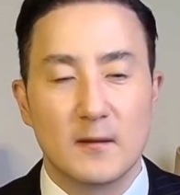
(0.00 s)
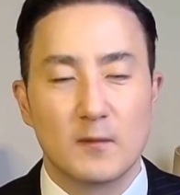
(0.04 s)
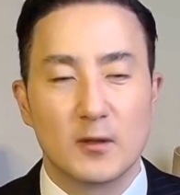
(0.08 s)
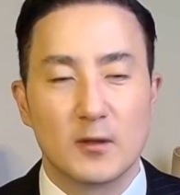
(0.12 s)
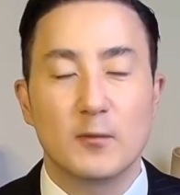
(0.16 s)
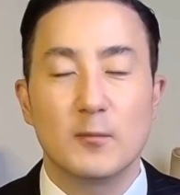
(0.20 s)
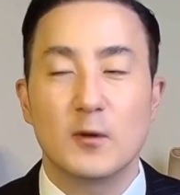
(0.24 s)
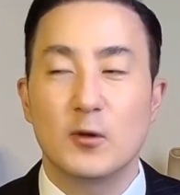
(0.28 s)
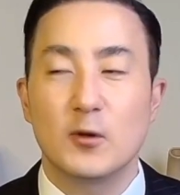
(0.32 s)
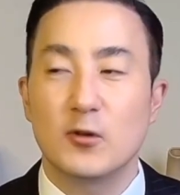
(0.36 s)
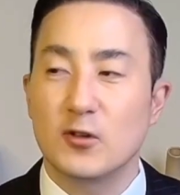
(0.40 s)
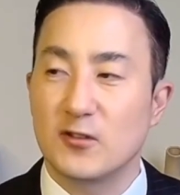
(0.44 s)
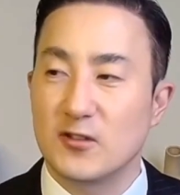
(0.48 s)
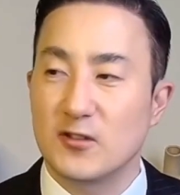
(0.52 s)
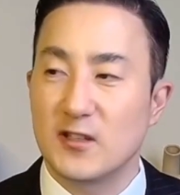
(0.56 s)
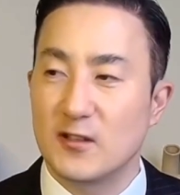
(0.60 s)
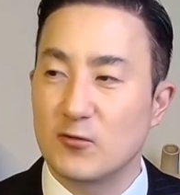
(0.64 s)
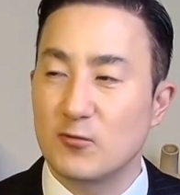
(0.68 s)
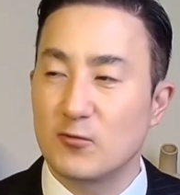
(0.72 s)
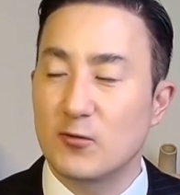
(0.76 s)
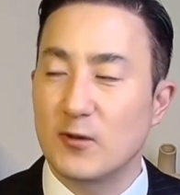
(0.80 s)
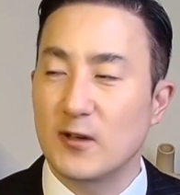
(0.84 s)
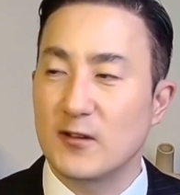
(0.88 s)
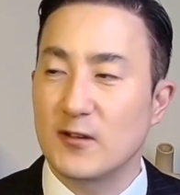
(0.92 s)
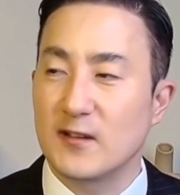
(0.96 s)
When purchasing
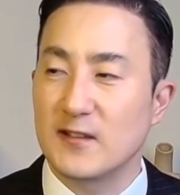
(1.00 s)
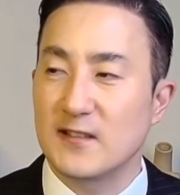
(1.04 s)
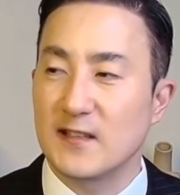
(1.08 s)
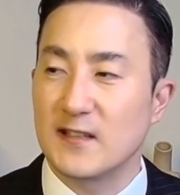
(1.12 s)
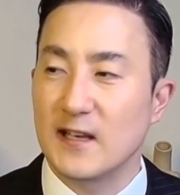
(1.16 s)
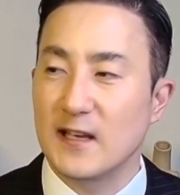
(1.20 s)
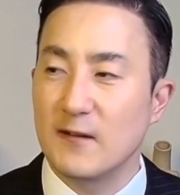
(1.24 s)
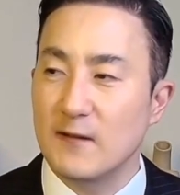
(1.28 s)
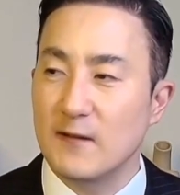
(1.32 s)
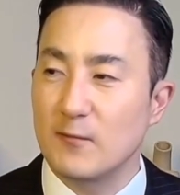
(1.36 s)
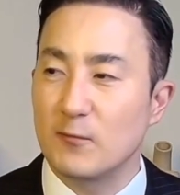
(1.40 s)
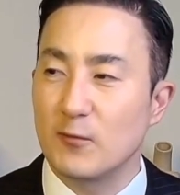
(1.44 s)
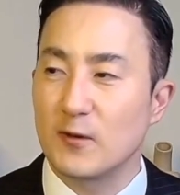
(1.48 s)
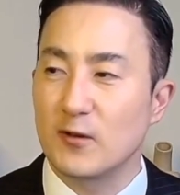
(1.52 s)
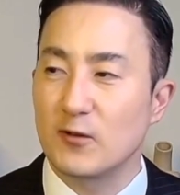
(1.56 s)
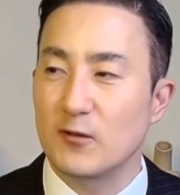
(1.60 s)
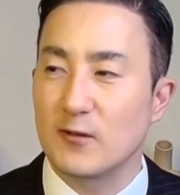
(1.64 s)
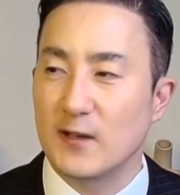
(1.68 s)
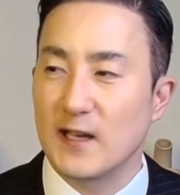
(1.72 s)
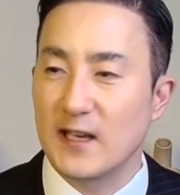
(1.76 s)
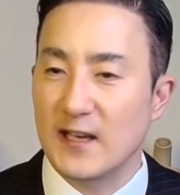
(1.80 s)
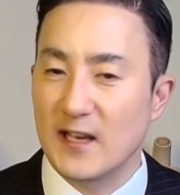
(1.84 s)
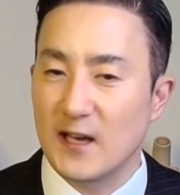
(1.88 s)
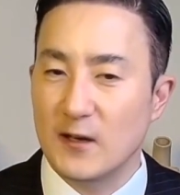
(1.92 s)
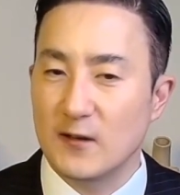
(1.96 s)
real estate, when you
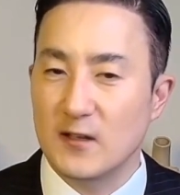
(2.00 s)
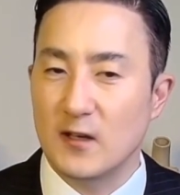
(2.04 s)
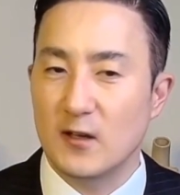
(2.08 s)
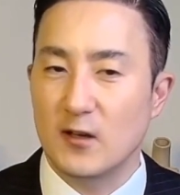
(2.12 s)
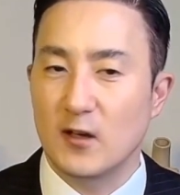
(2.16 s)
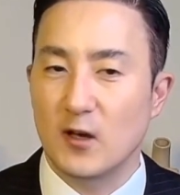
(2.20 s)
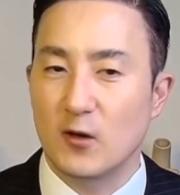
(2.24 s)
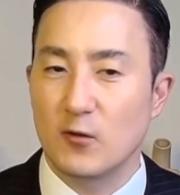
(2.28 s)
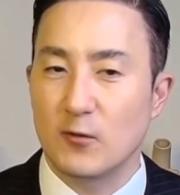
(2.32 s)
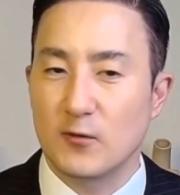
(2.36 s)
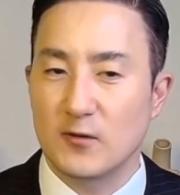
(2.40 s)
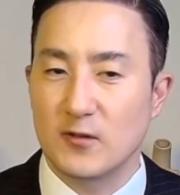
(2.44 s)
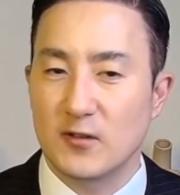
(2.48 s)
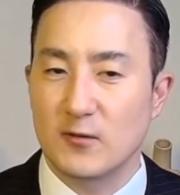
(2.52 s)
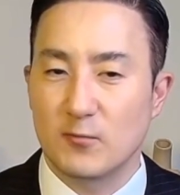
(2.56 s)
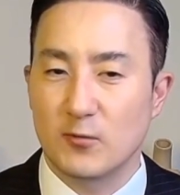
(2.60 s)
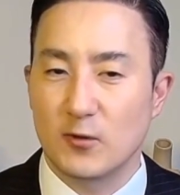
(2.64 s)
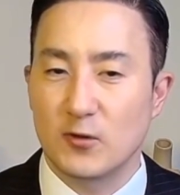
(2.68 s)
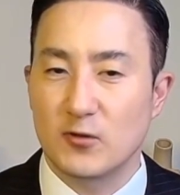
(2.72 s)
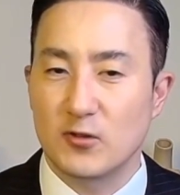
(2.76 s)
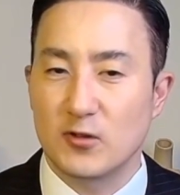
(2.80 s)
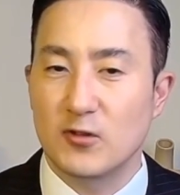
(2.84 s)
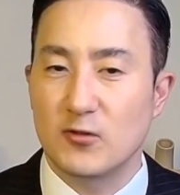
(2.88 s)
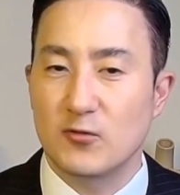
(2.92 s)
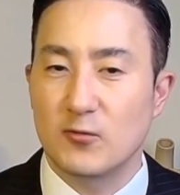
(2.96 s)
take out a loan to
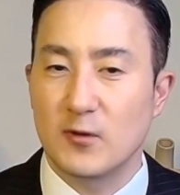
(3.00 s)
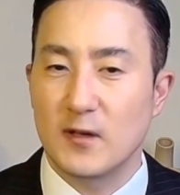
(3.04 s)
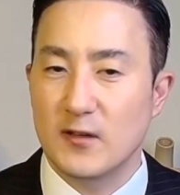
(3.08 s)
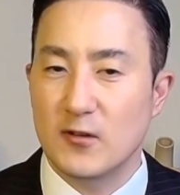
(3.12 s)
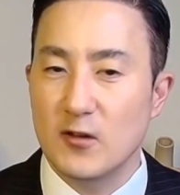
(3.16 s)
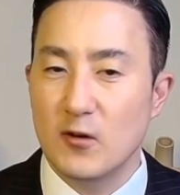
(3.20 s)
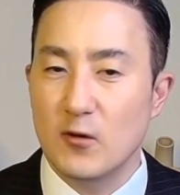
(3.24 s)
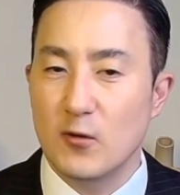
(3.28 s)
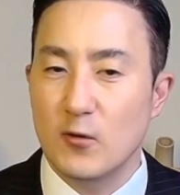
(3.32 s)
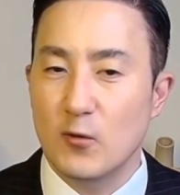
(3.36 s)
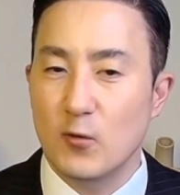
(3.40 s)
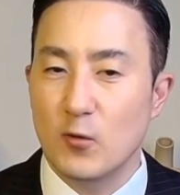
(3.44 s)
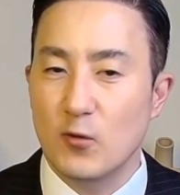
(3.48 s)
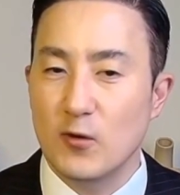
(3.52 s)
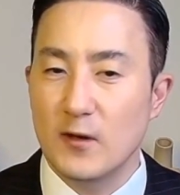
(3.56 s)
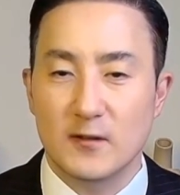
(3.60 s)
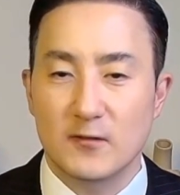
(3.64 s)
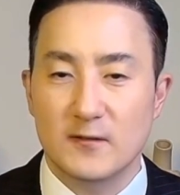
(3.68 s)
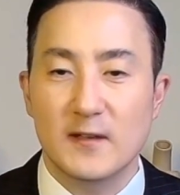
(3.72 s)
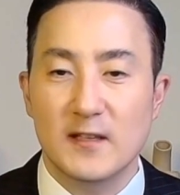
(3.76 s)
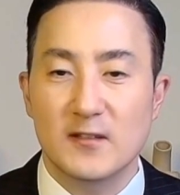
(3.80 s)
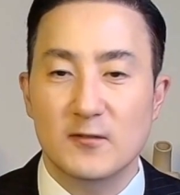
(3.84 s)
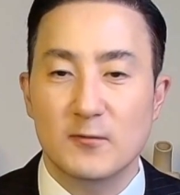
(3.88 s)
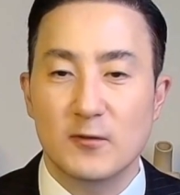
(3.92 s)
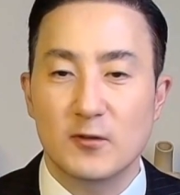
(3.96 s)
purchase rental or
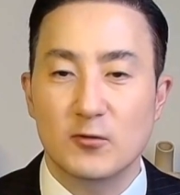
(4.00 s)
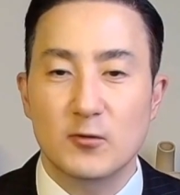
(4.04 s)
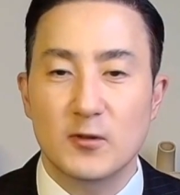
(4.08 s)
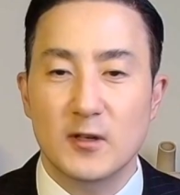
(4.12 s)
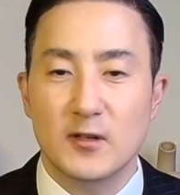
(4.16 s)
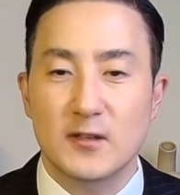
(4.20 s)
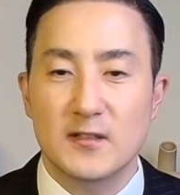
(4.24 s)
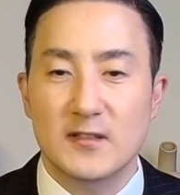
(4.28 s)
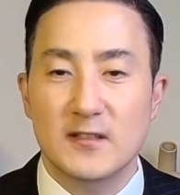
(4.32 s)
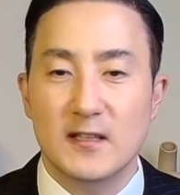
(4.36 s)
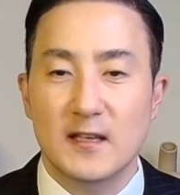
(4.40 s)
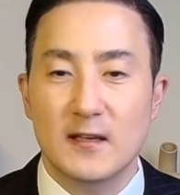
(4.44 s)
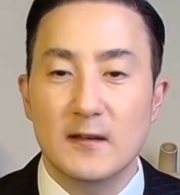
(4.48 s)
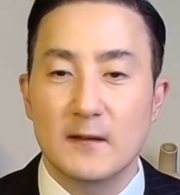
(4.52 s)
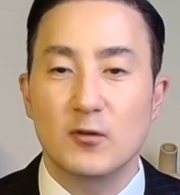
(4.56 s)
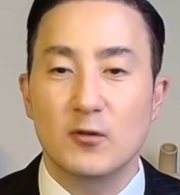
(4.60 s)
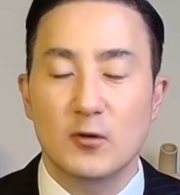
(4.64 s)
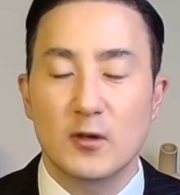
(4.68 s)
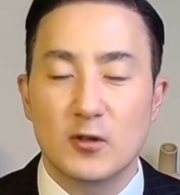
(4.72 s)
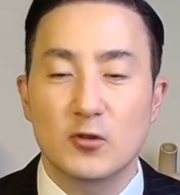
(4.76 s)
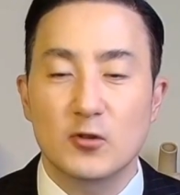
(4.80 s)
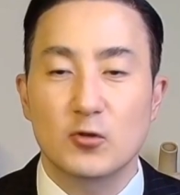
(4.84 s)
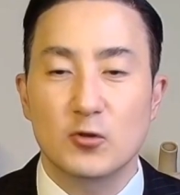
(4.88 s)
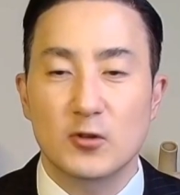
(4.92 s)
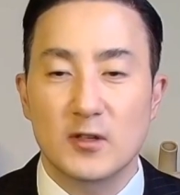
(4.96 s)
investment real estate, you
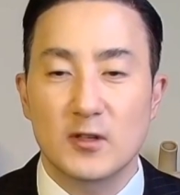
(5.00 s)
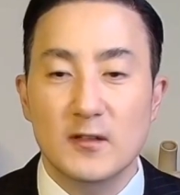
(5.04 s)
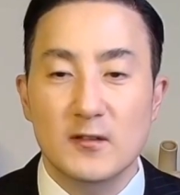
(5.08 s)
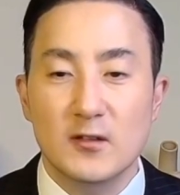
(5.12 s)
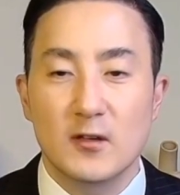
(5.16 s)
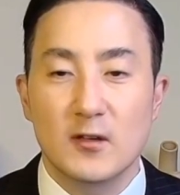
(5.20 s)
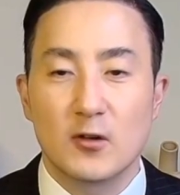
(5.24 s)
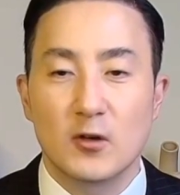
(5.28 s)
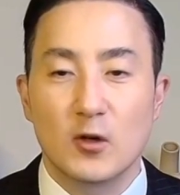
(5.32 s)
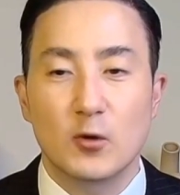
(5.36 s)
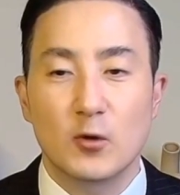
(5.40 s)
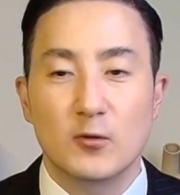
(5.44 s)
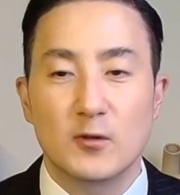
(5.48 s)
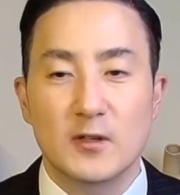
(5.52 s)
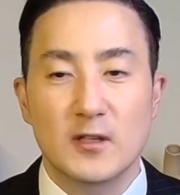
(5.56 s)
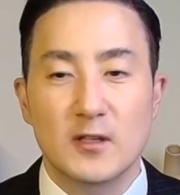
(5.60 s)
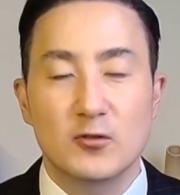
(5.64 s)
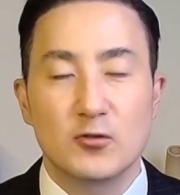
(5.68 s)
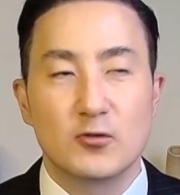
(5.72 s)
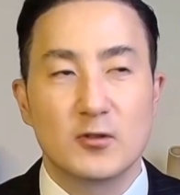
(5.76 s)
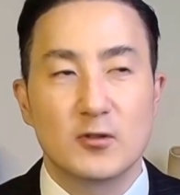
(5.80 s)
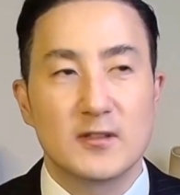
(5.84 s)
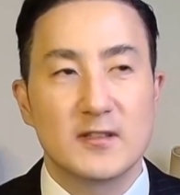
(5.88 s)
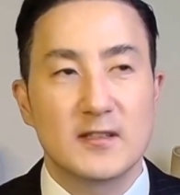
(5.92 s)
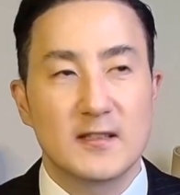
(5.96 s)
can treat the loan
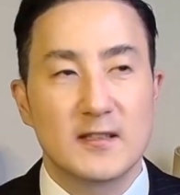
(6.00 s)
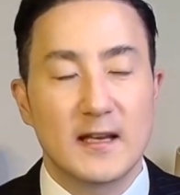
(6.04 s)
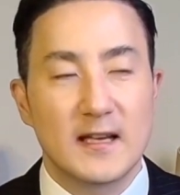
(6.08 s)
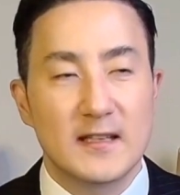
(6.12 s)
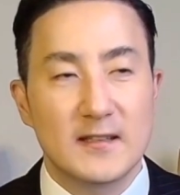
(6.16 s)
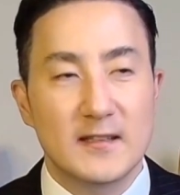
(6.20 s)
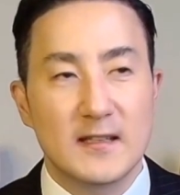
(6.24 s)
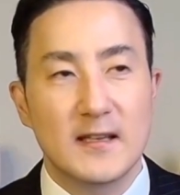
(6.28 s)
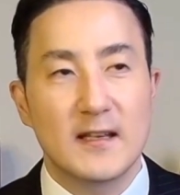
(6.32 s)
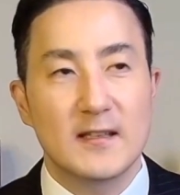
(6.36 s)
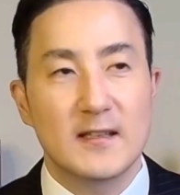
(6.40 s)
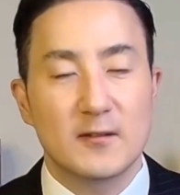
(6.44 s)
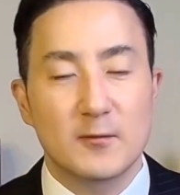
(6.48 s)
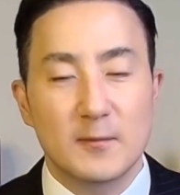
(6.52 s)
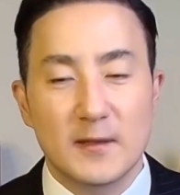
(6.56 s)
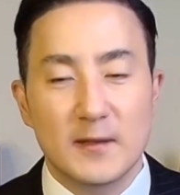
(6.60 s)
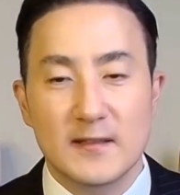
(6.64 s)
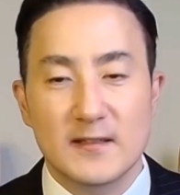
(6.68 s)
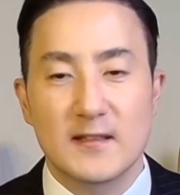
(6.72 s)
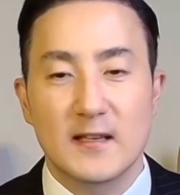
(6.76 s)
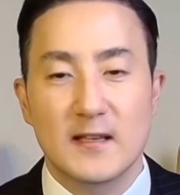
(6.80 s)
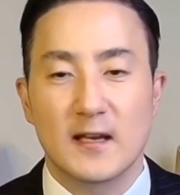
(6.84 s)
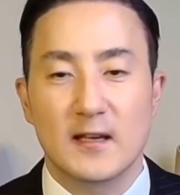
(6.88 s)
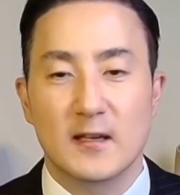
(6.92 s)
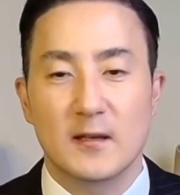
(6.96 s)
interest as an
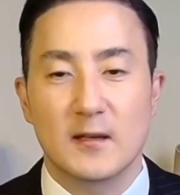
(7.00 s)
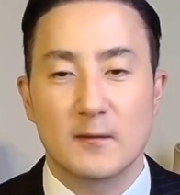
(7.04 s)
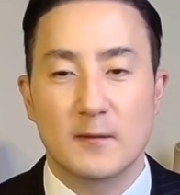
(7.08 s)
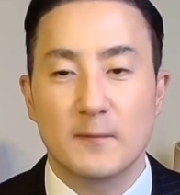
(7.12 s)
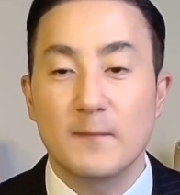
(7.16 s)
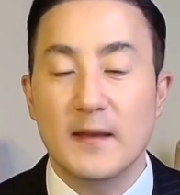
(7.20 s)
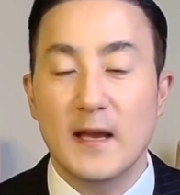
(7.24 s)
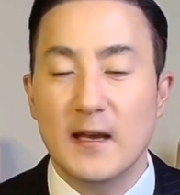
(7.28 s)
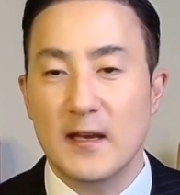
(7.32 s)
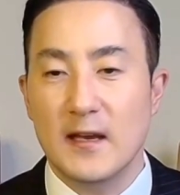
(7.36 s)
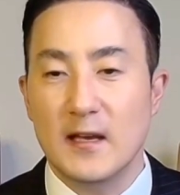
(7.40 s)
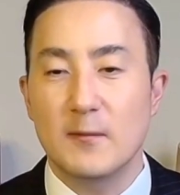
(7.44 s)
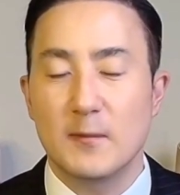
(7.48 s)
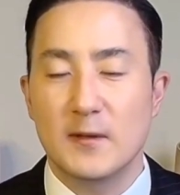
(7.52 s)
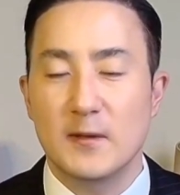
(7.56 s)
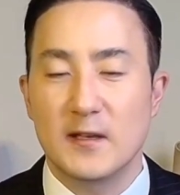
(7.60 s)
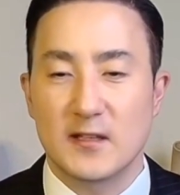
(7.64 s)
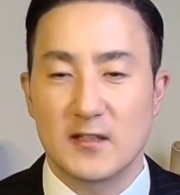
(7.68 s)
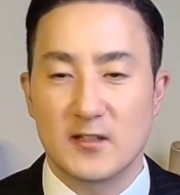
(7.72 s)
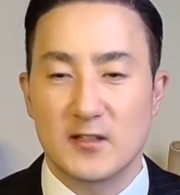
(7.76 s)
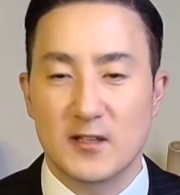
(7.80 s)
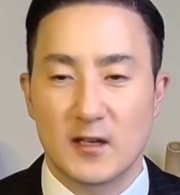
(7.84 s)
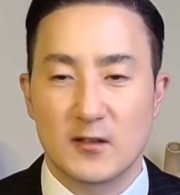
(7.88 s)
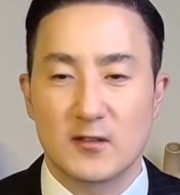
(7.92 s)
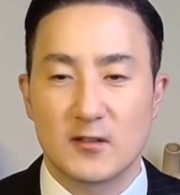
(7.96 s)
expense item. That can be
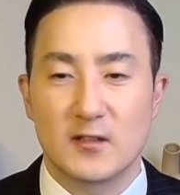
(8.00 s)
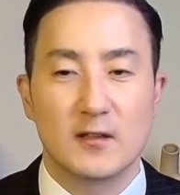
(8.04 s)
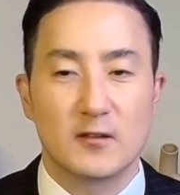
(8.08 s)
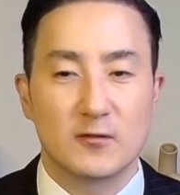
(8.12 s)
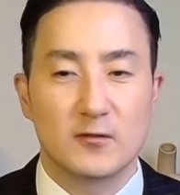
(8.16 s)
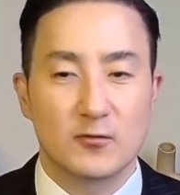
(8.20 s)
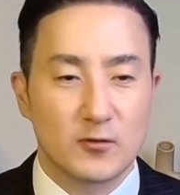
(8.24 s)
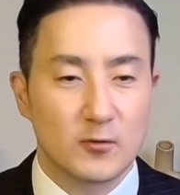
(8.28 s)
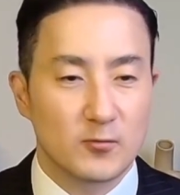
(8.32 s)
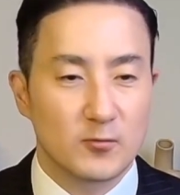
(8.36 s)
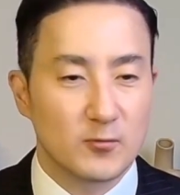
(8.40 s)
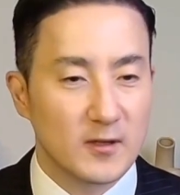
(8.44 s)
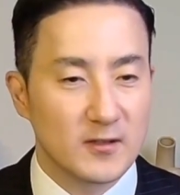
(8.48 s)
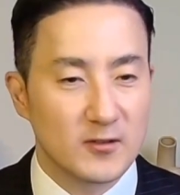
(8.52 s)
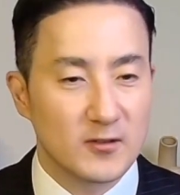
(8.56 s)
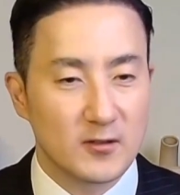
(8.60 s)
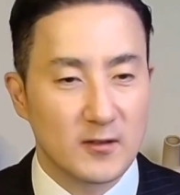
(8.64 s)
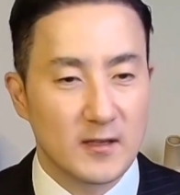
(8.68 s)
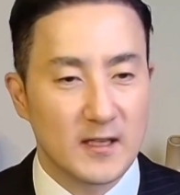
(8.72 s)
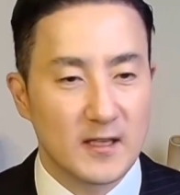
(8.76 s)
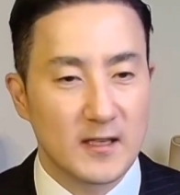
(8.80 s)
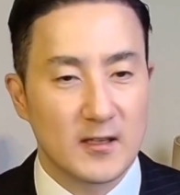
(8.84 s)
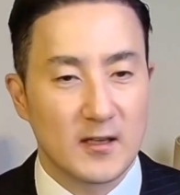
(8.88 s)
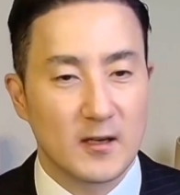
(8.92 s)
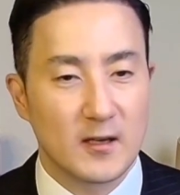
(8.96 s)
deducted from rental
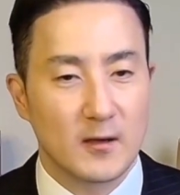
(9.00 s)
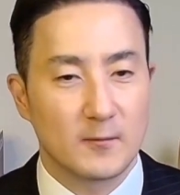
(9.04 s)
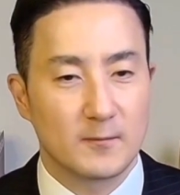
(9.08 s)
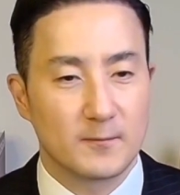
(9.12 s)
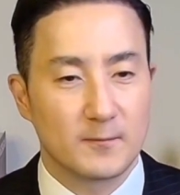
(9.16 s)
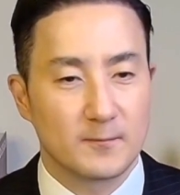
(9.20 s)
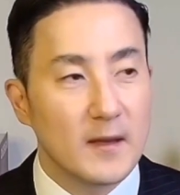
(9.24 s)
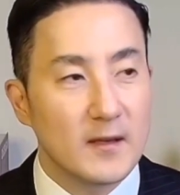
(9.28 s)
income.